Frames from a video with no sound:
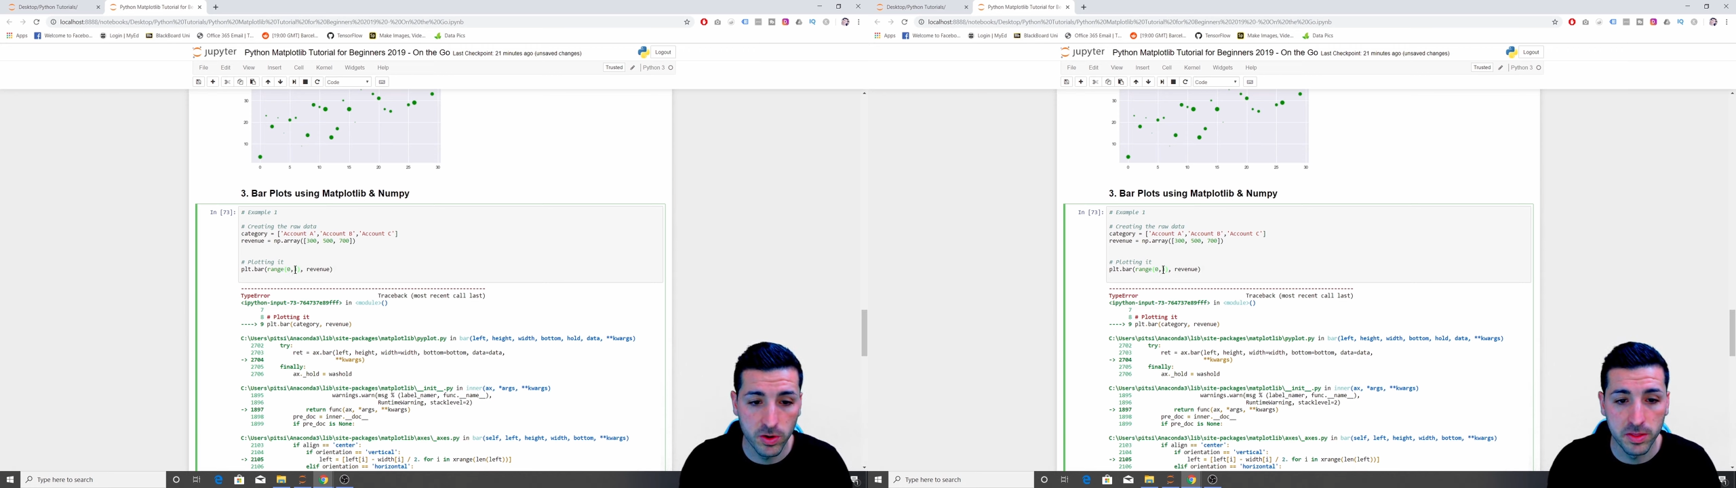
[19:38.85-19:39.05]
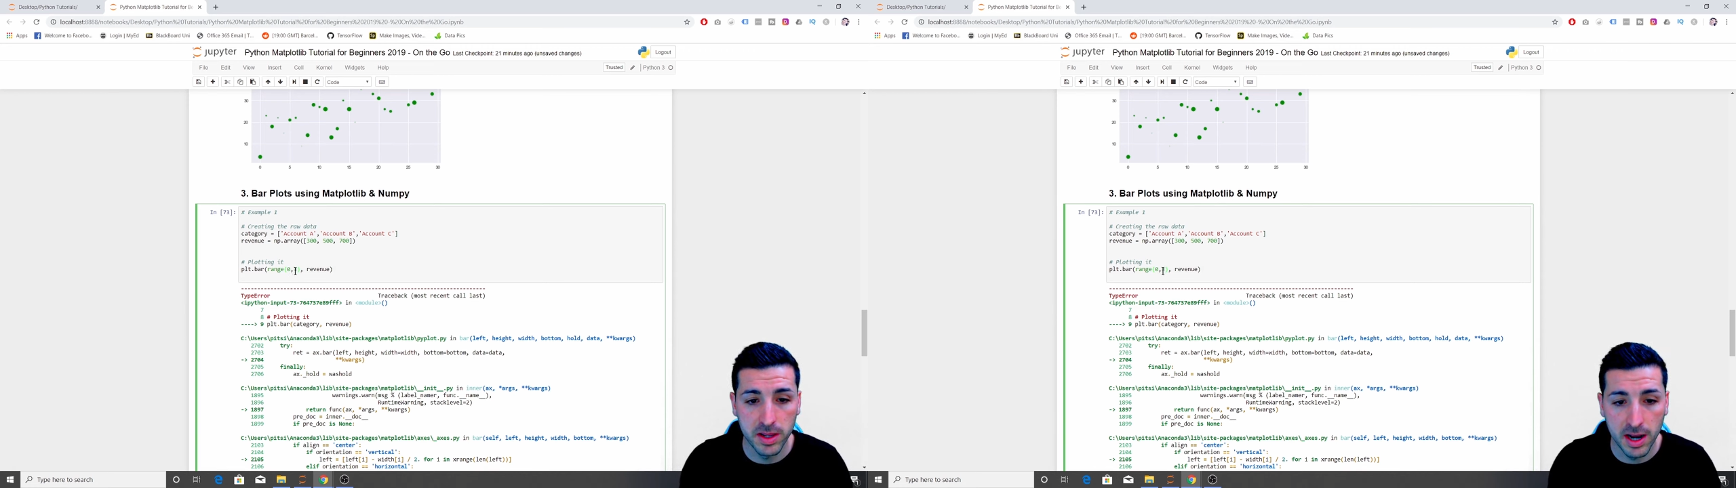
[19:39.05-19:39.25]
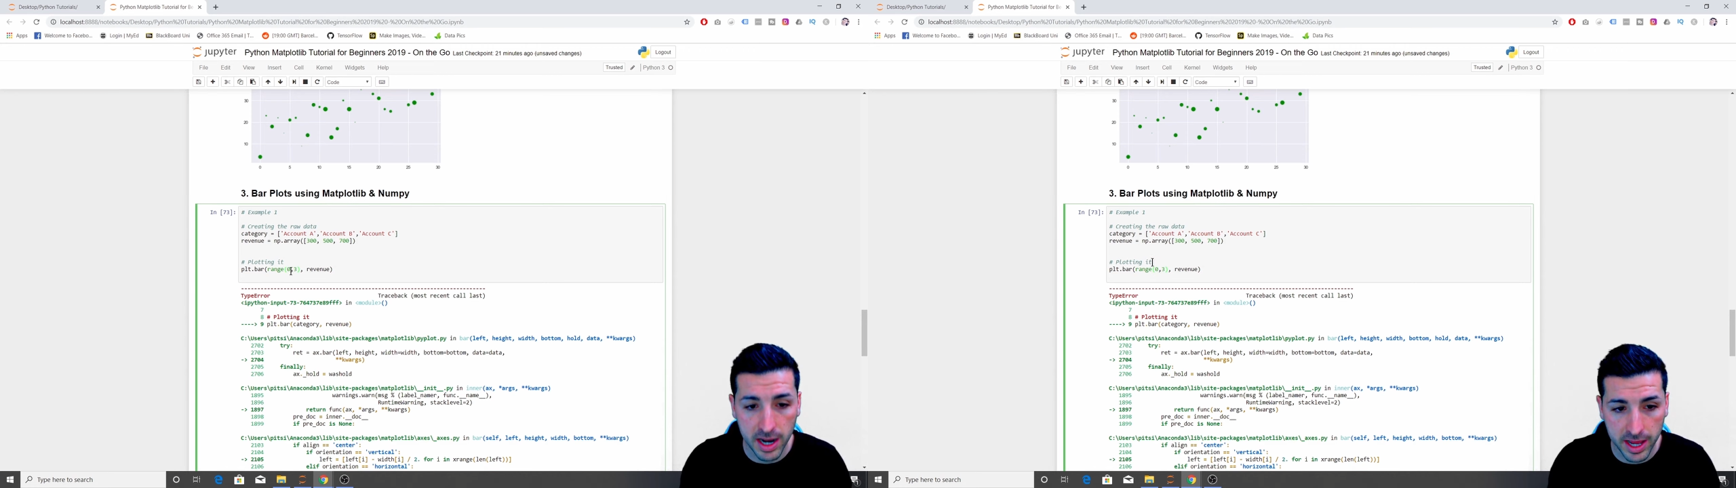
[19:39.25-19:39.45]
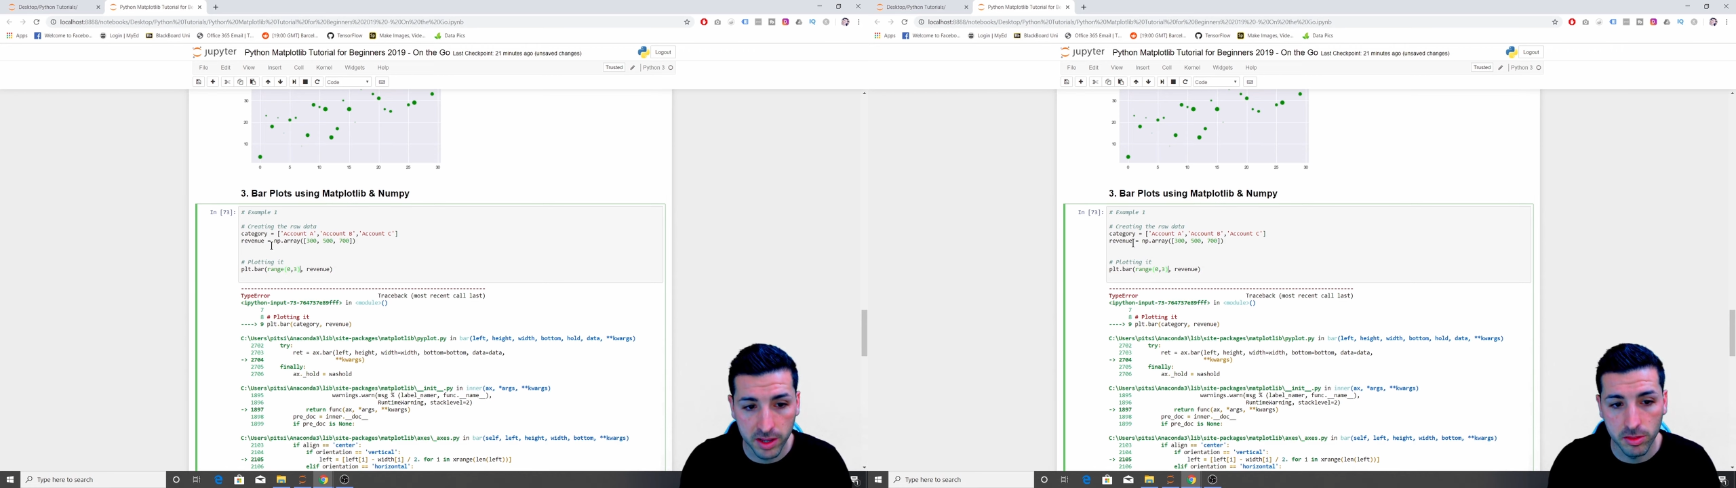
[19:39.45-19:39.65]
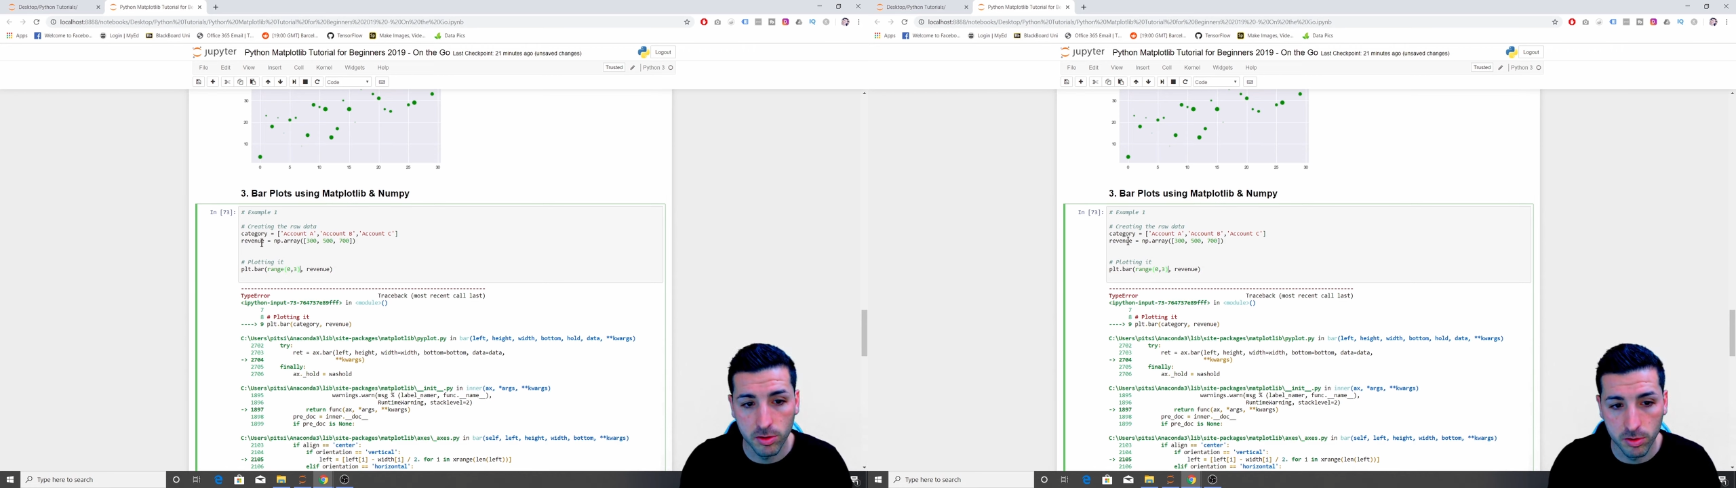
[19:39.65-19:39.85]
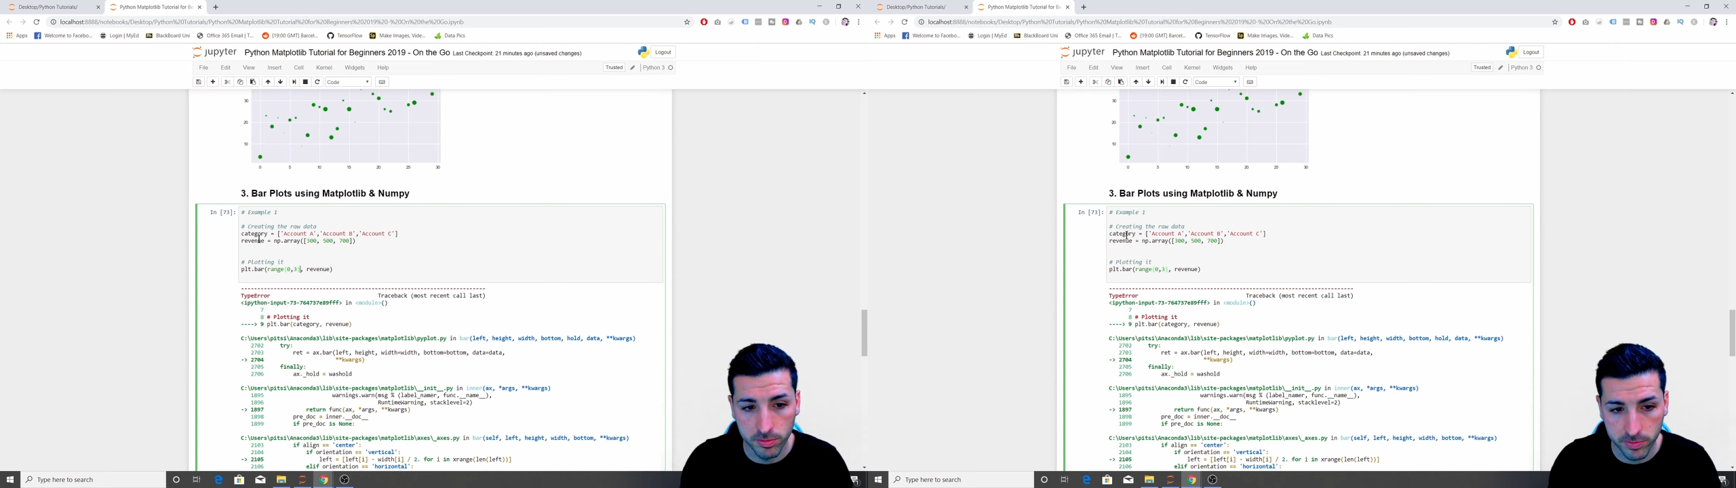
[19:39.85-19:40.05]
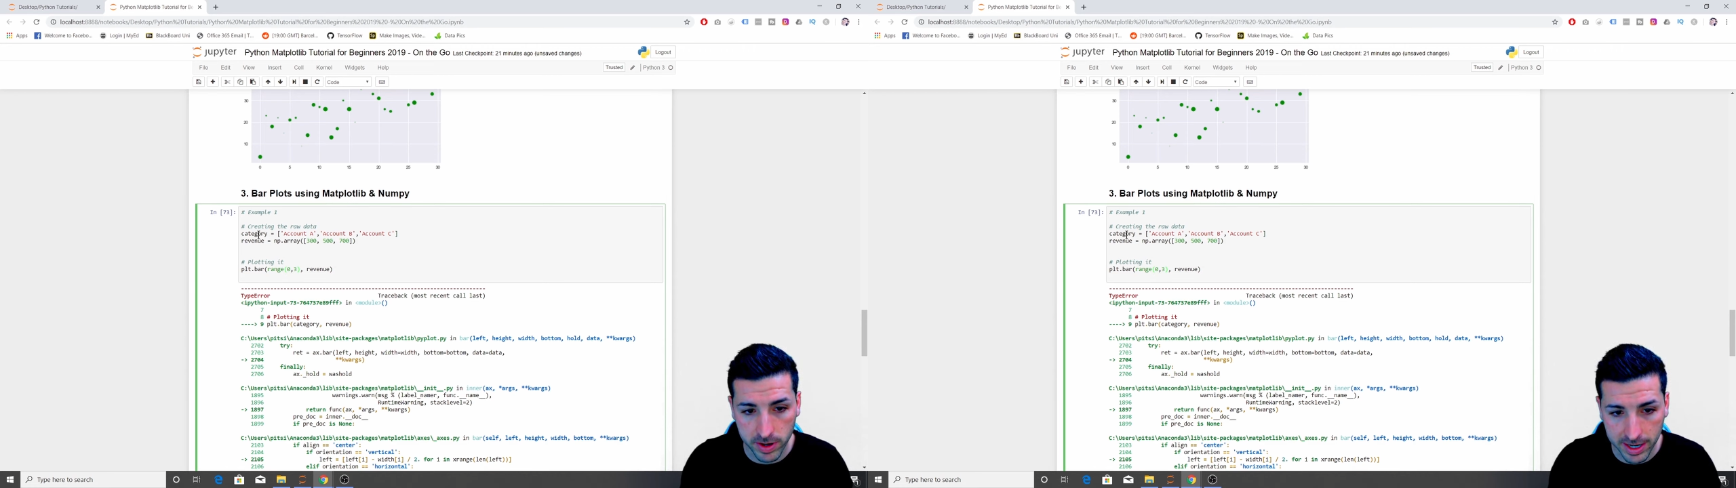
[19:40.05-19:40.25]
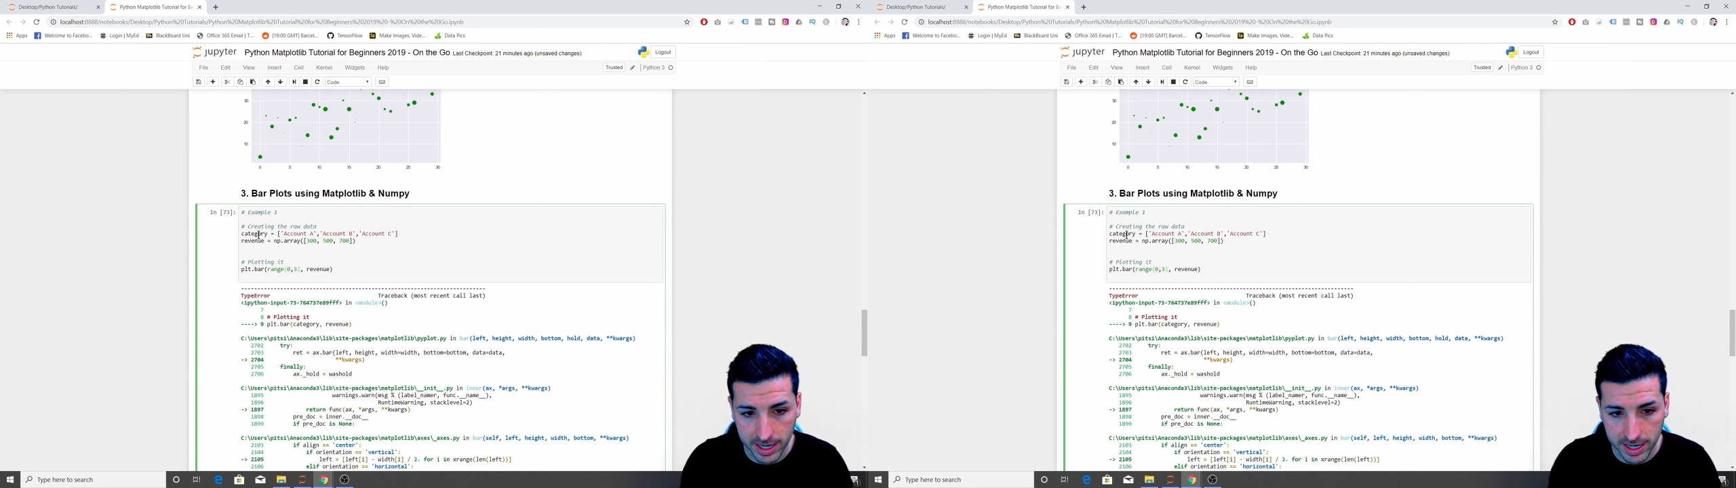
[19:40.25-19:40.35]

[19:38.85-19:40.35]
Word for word: and then length of uh,